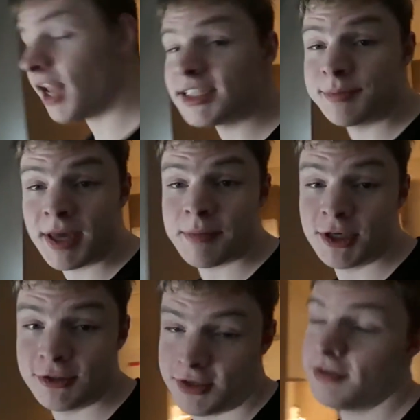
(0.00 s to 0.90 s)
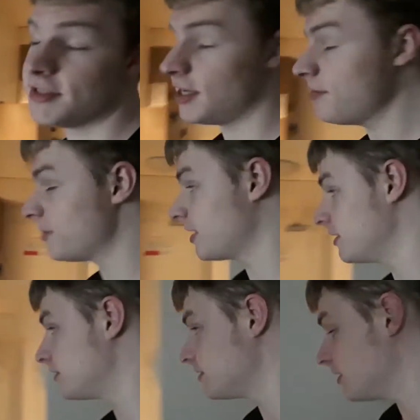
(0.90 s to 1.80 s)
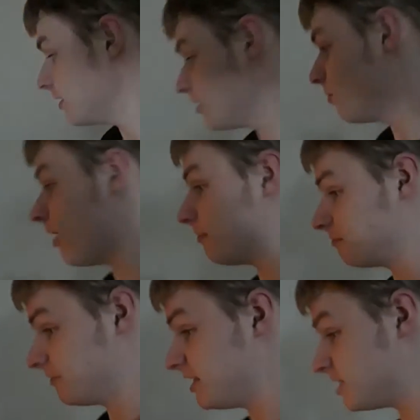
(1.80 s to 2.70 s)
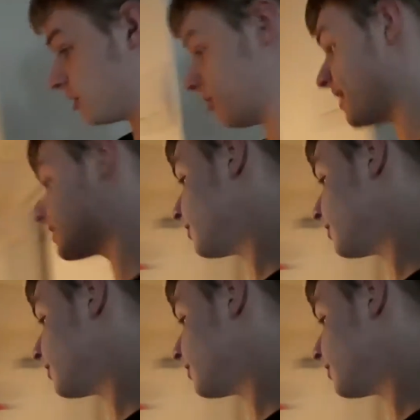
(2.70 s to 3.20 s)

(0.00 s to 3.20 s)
I'd like to pick up a new toaster because, well, this is a great